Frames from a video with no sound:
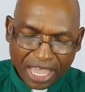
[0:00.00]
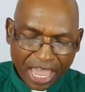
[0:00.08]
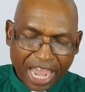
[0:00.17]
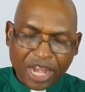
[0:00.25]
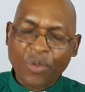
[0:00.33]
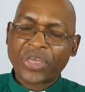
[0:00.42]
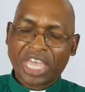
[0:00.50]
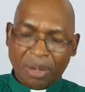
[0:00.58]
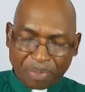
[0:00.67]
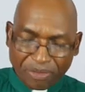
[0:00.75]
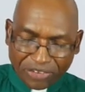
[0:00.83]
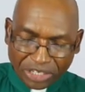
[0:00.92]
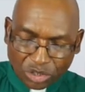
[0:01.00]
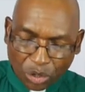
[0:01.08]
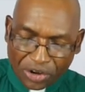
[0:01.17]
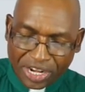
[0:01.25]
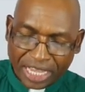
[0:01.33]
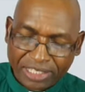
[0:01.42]
and we can be
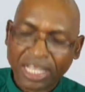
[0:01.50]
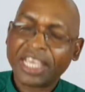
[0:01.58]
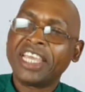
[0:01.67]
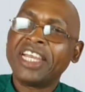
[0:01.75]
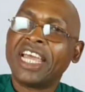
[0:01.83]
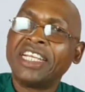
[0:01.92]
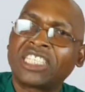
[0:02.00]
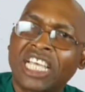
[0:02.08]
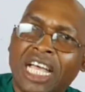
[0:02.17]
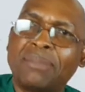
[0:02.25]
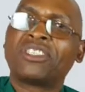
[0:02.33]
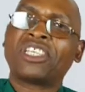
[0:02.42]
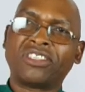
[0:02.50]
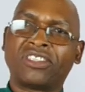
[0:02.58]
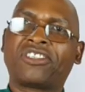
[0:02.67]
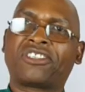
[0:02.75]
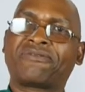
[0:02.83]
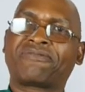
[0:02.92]
victorious in any circumstances.